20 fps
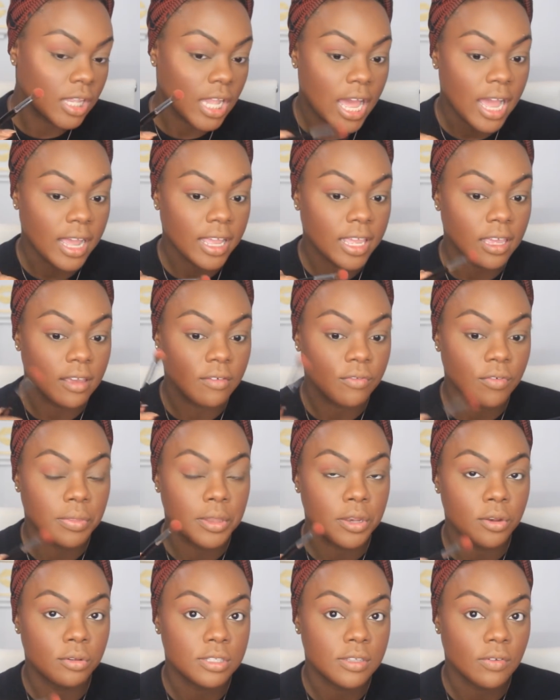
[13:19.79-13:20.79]
Locket from
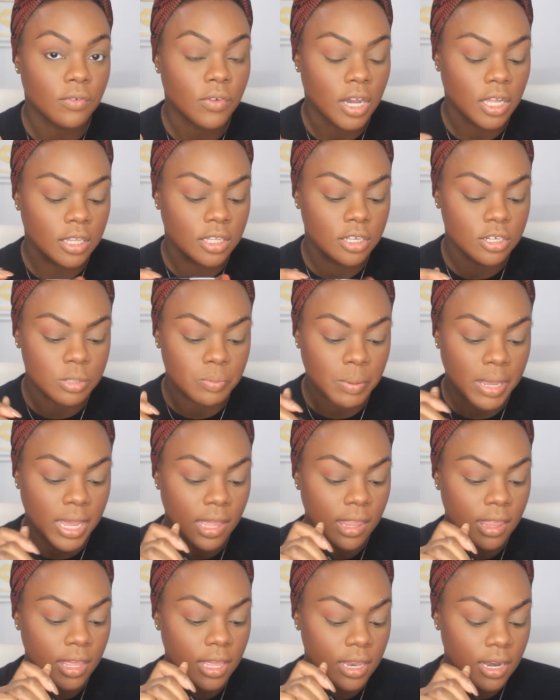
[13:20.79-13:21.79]
the Dose of Colors
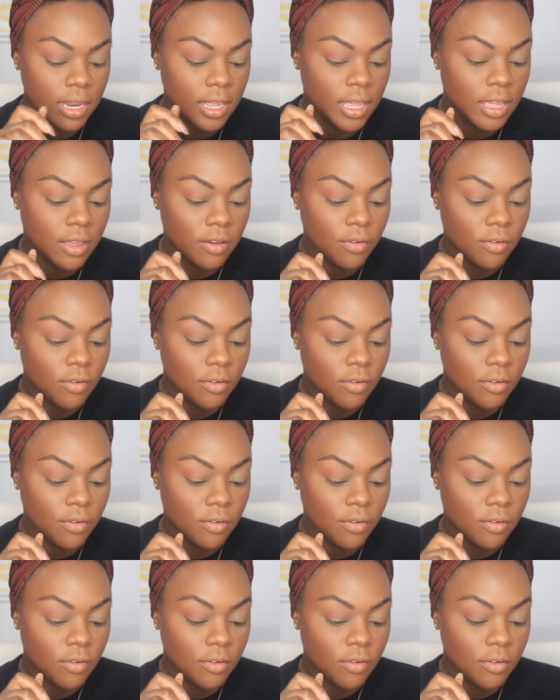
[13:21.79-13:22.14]
palette